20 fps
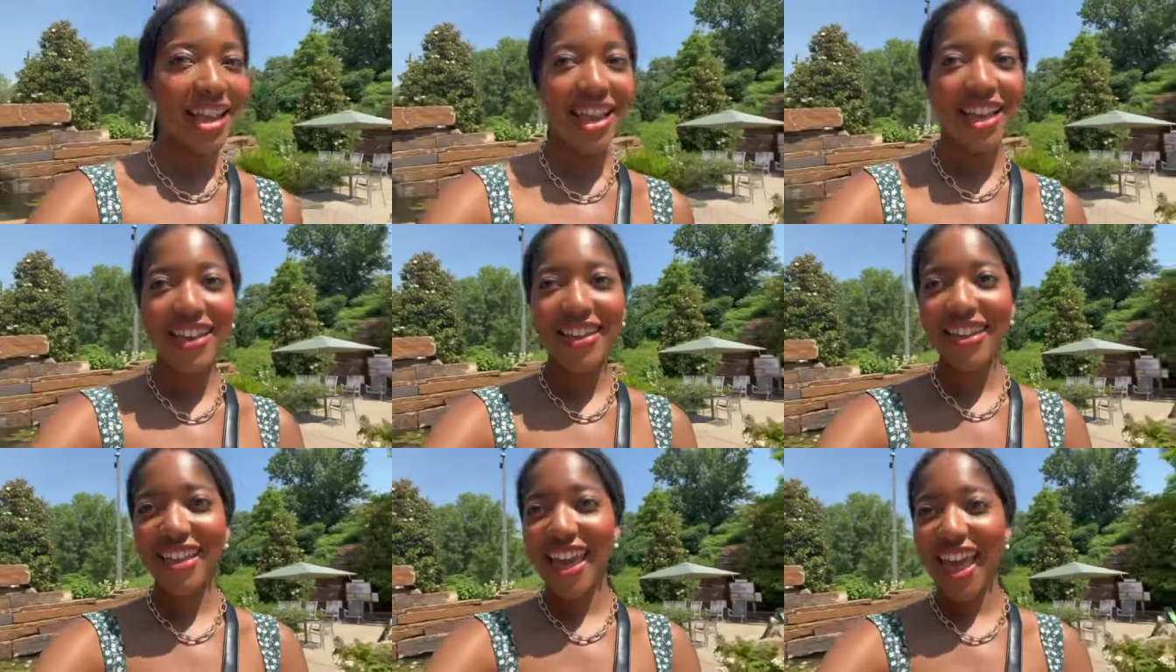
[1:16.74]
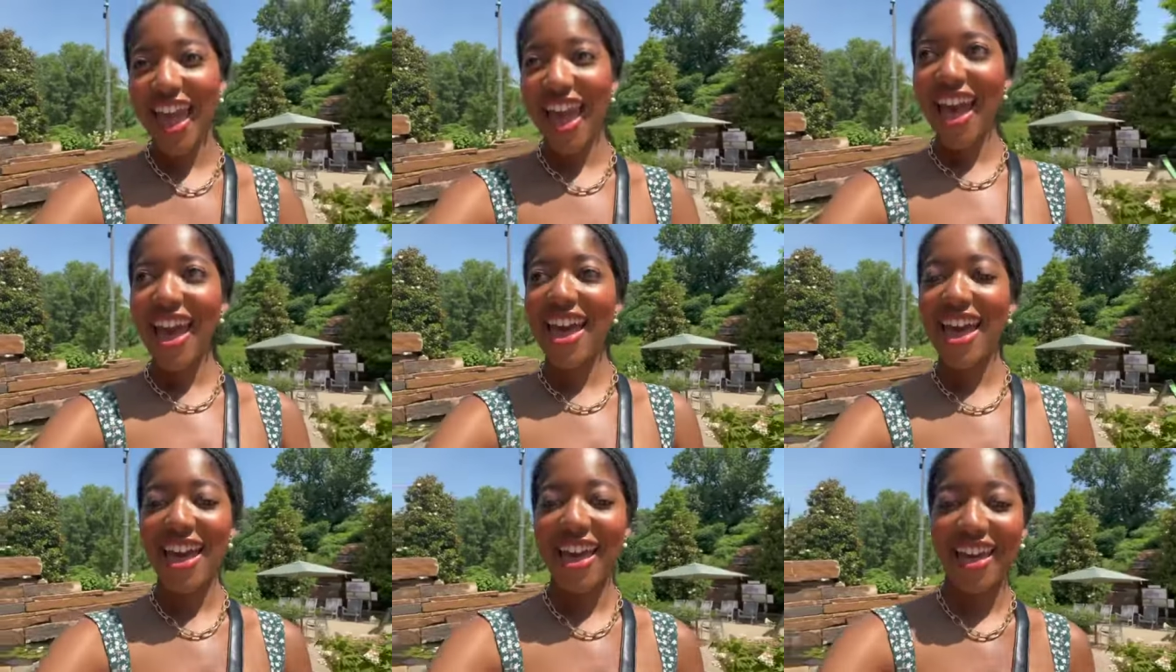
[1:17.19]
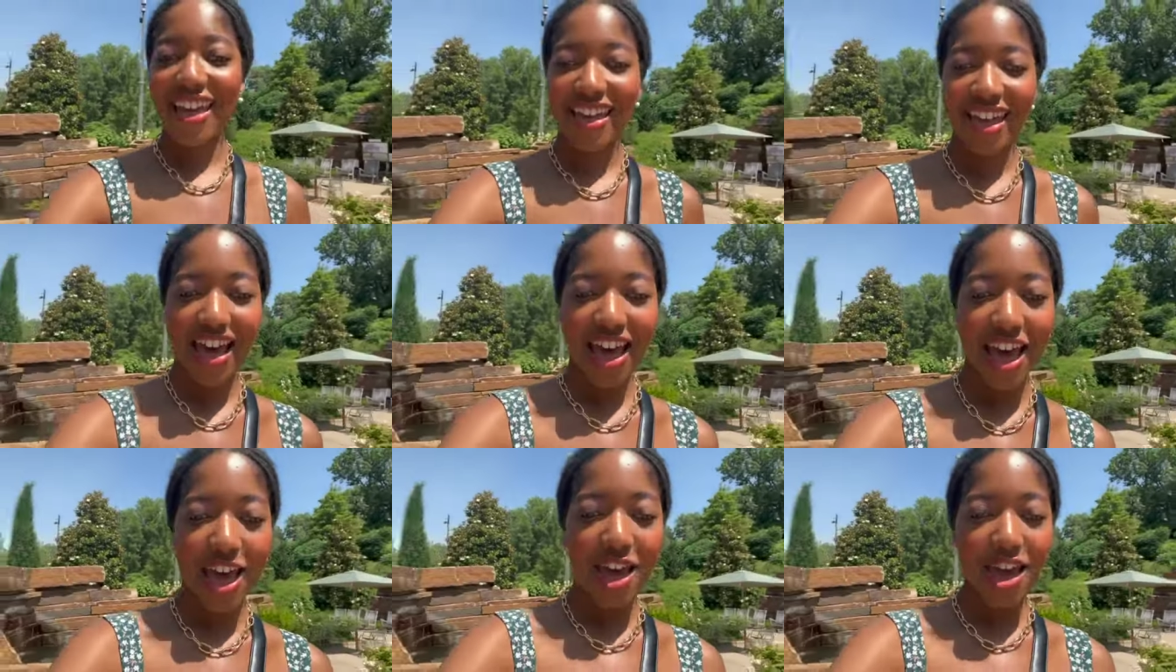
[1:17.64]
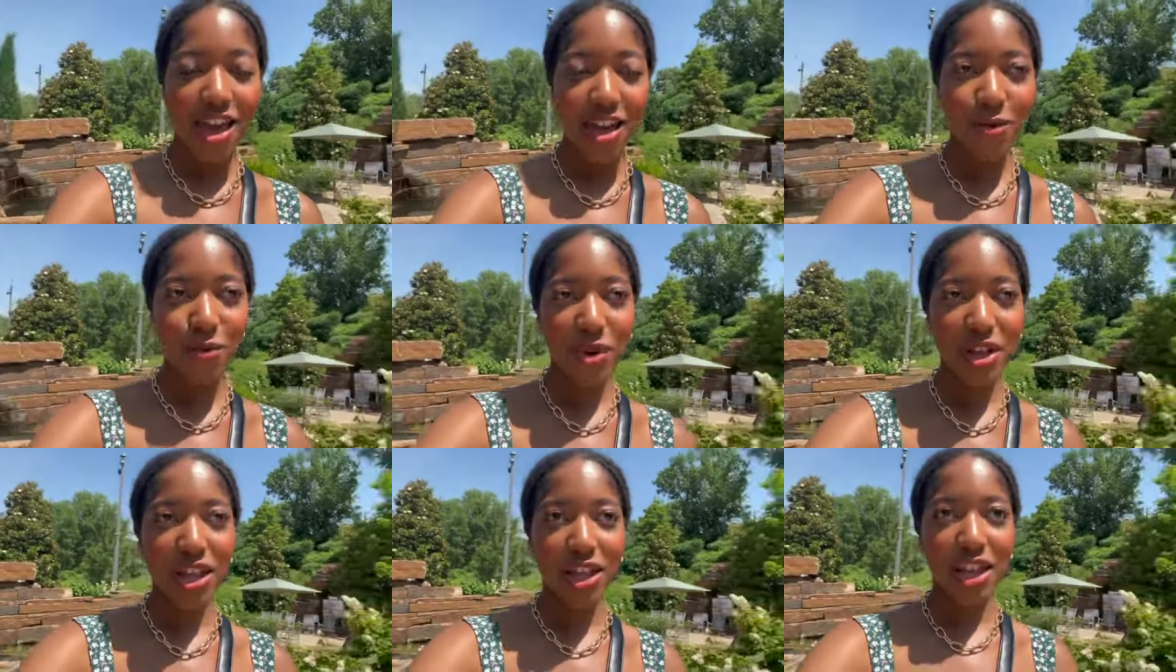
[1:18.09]
yeah, I
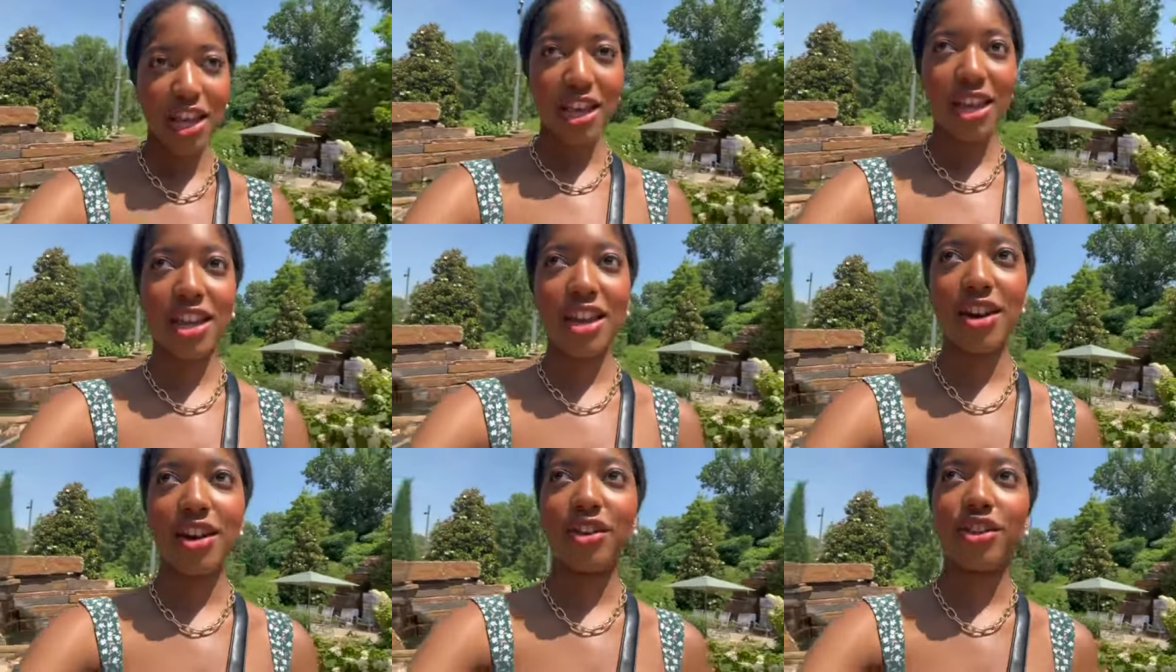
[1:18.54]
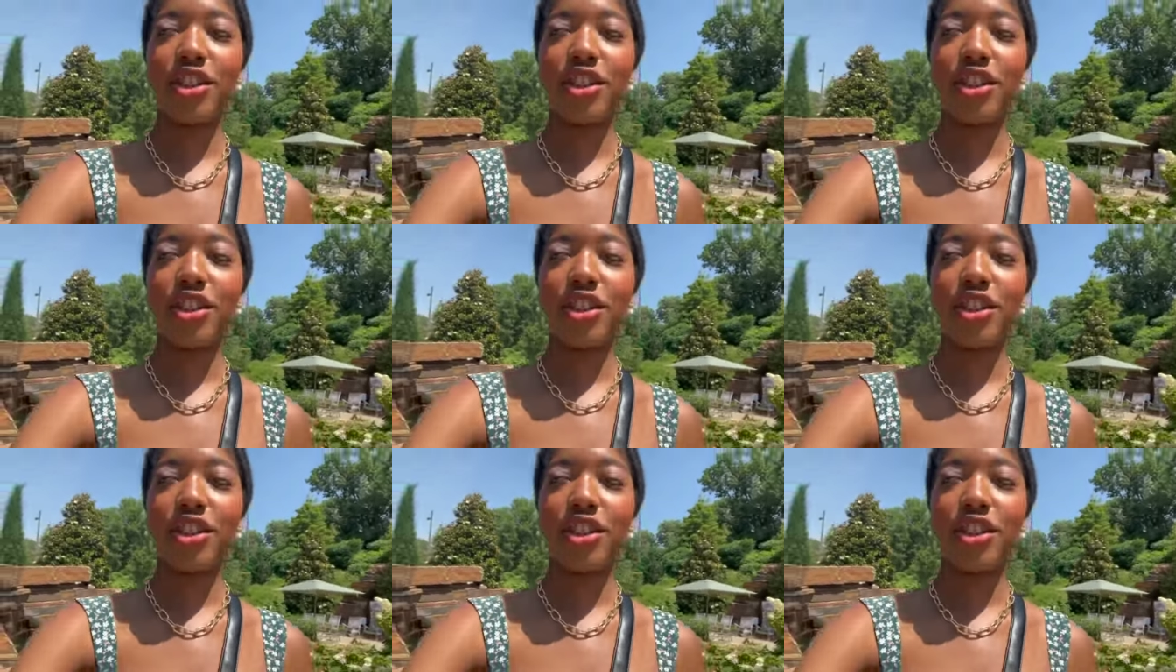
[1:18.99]
really like it here.